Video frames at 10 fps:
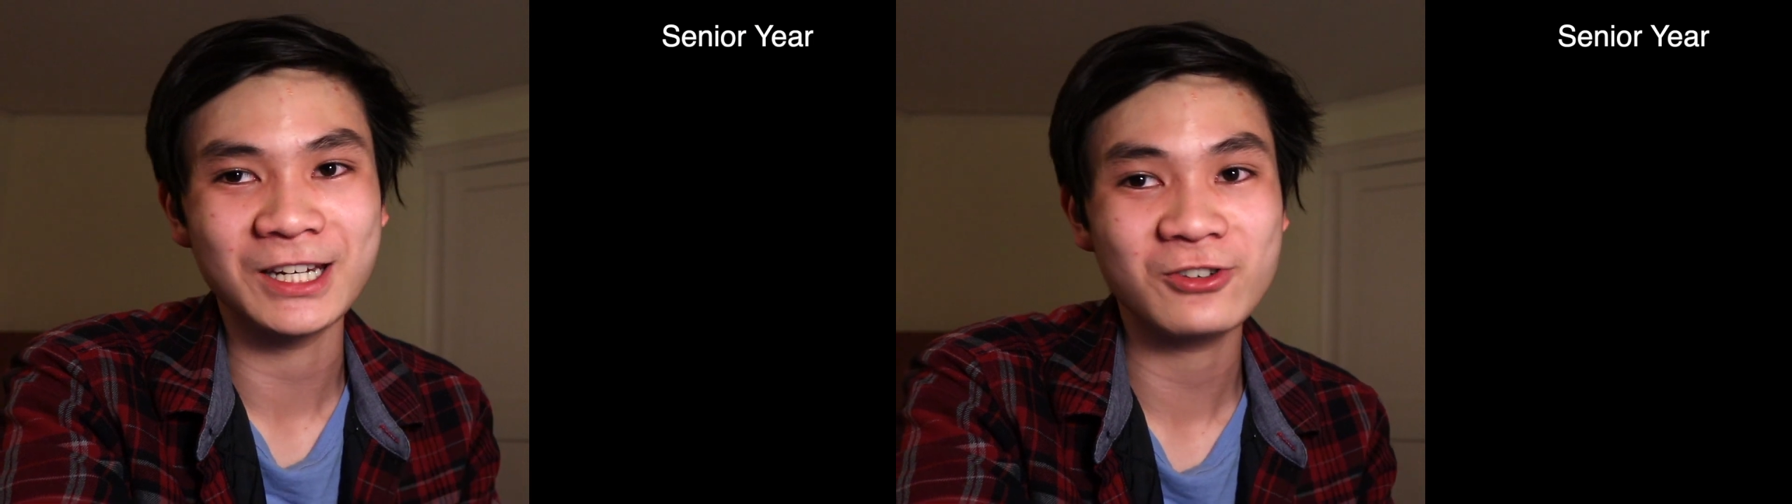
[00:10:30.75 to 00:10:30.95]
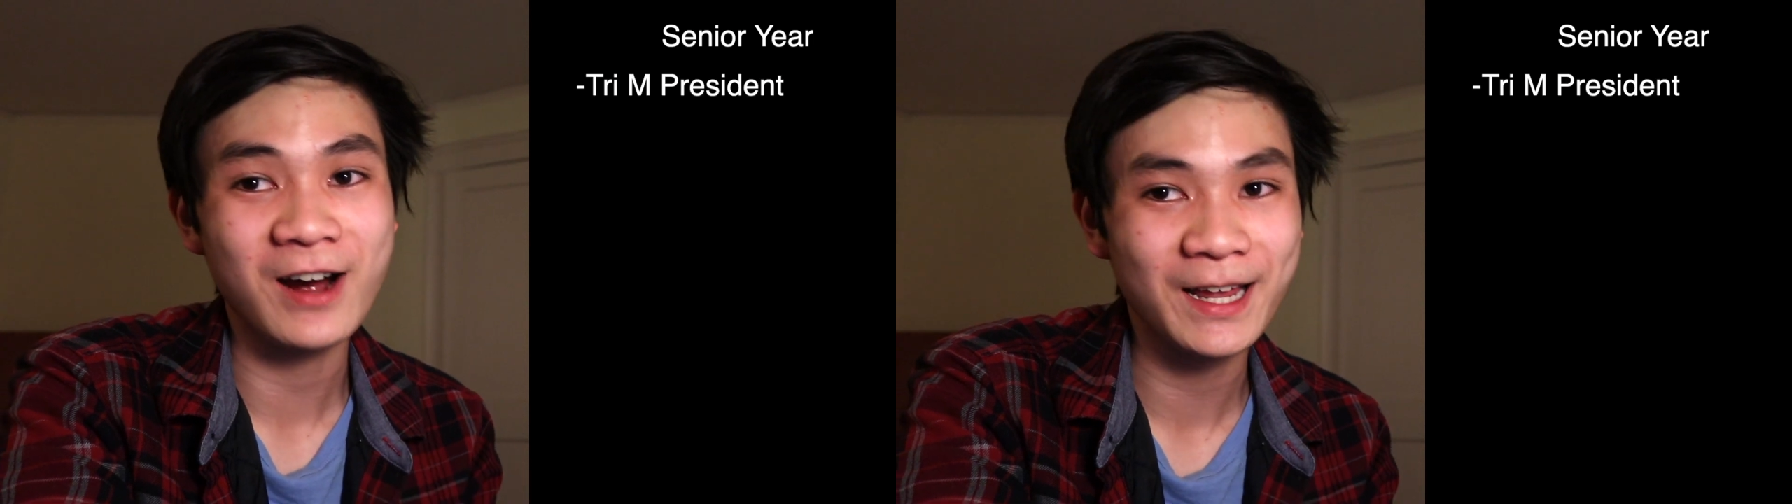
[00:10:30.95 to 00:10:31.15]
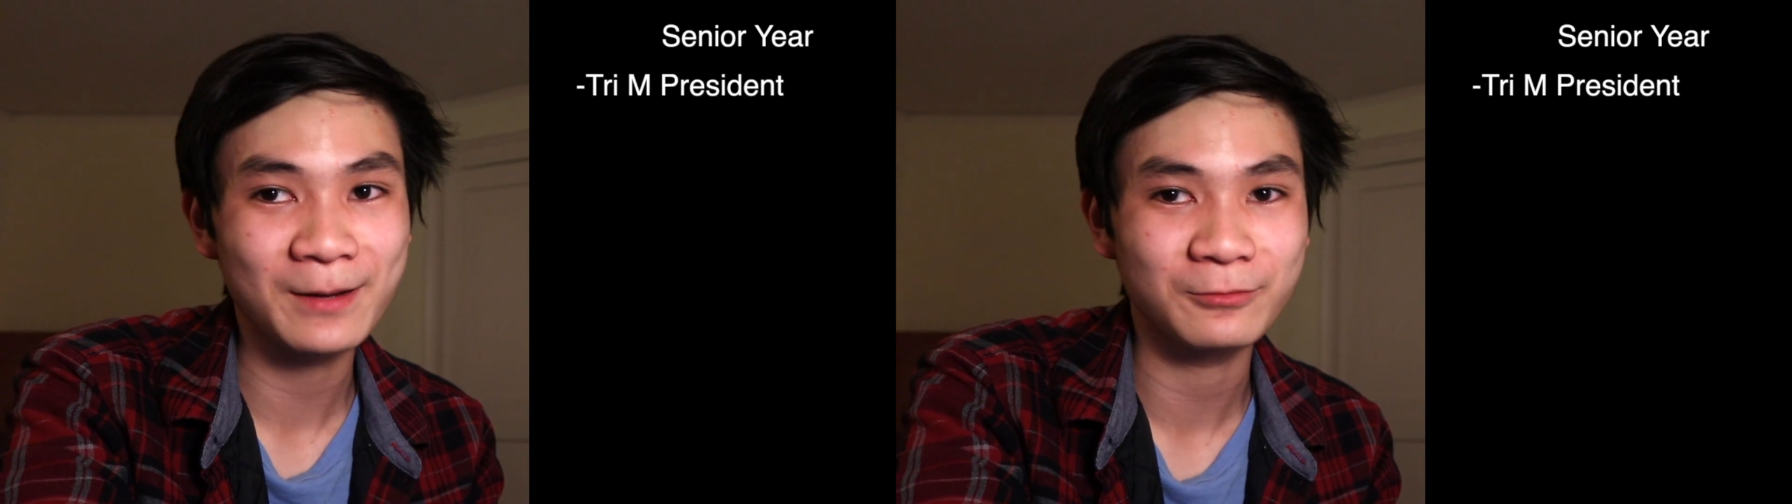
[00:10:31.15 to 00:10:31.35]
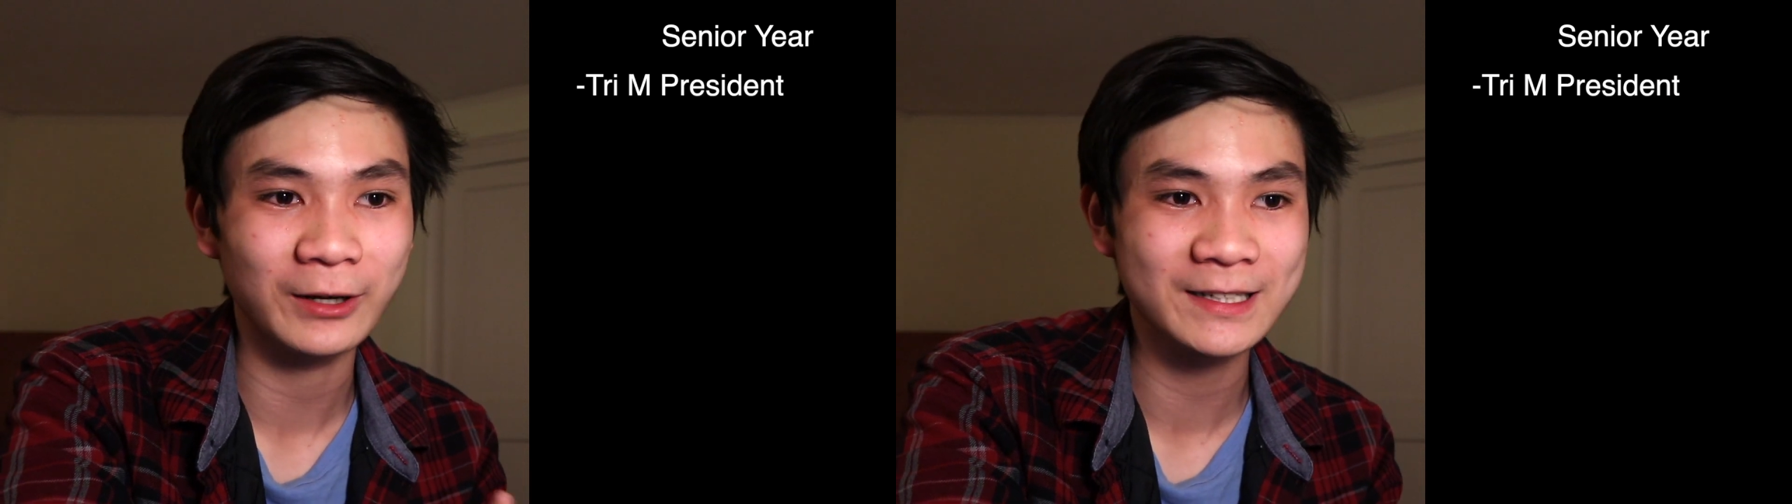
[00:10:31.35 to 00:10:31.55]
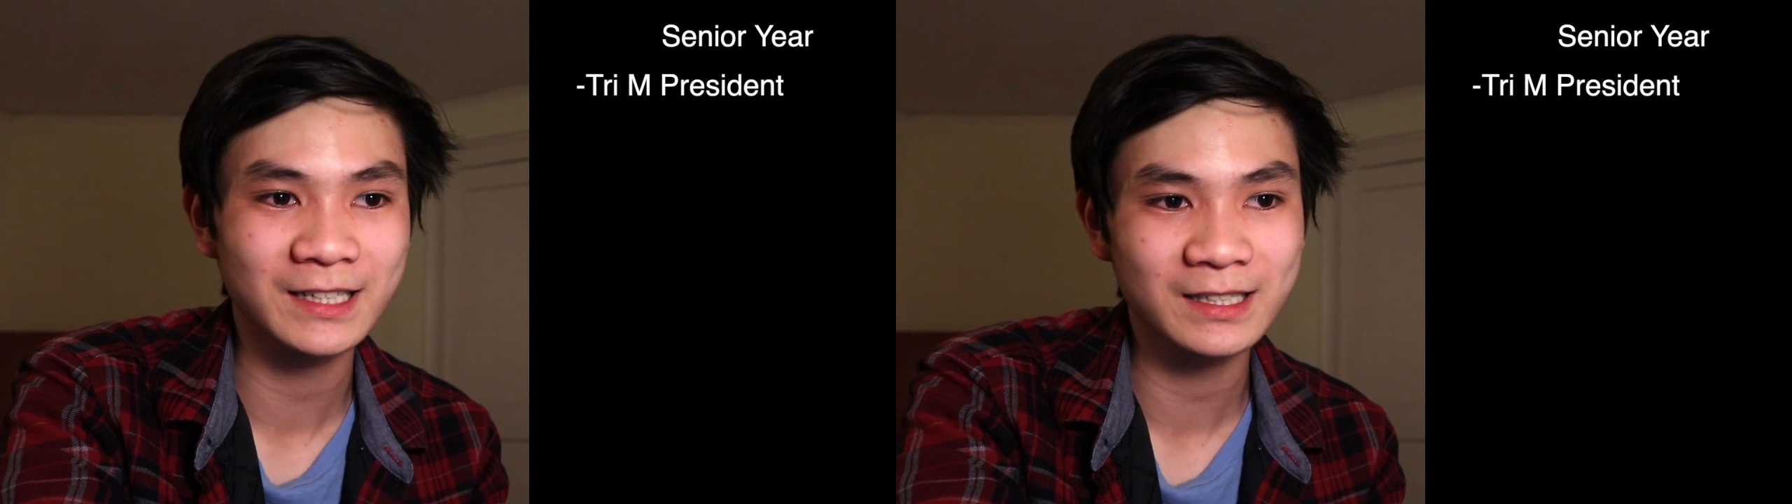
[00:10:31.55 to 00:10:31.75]
Tri-Am
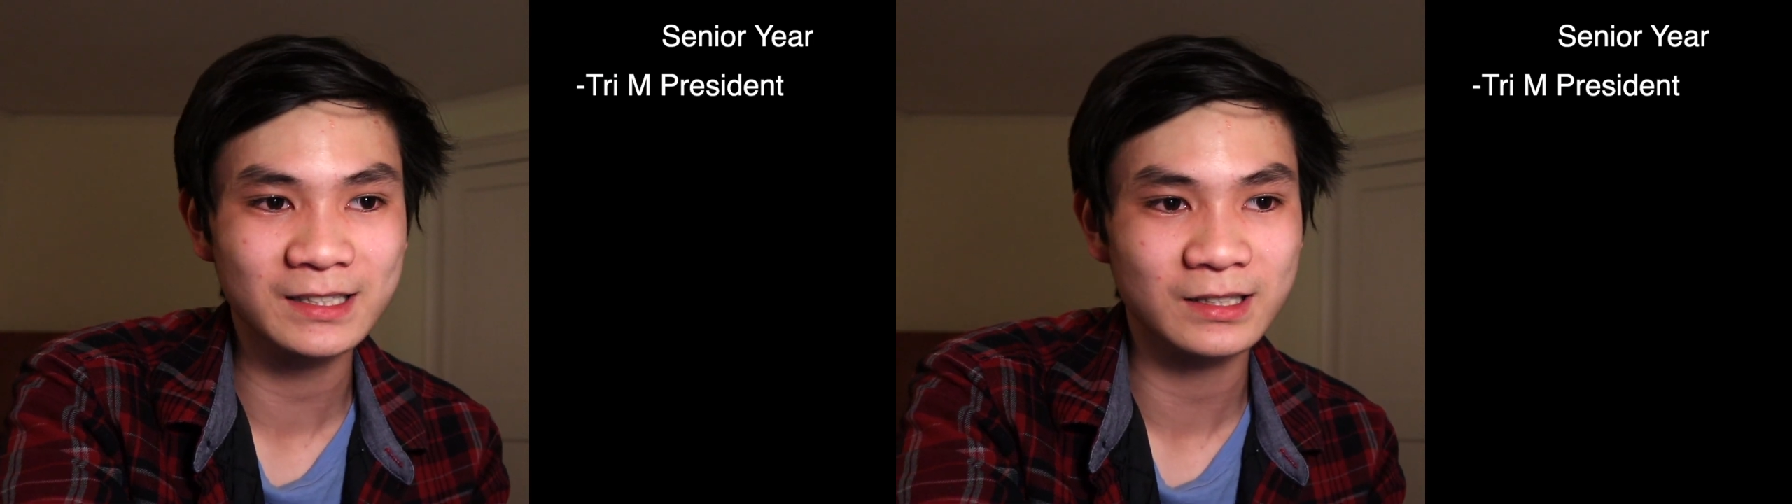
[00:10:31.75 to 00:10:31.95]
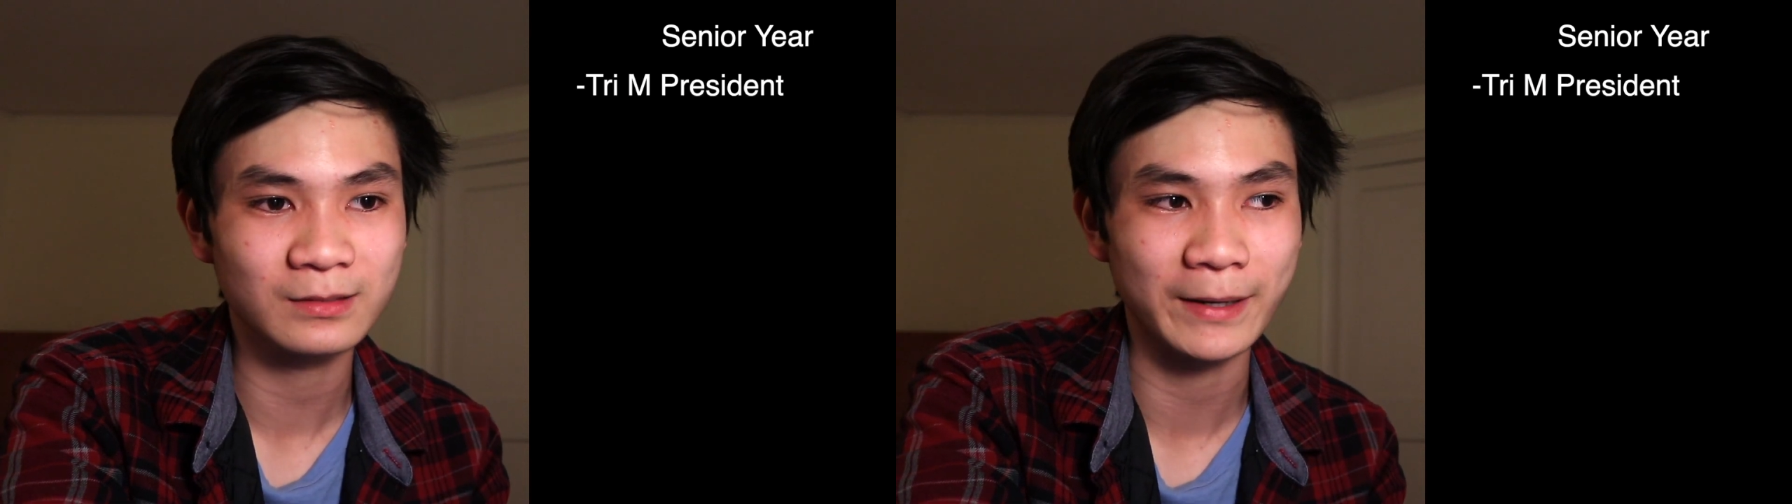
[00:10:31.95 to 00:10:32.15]
president,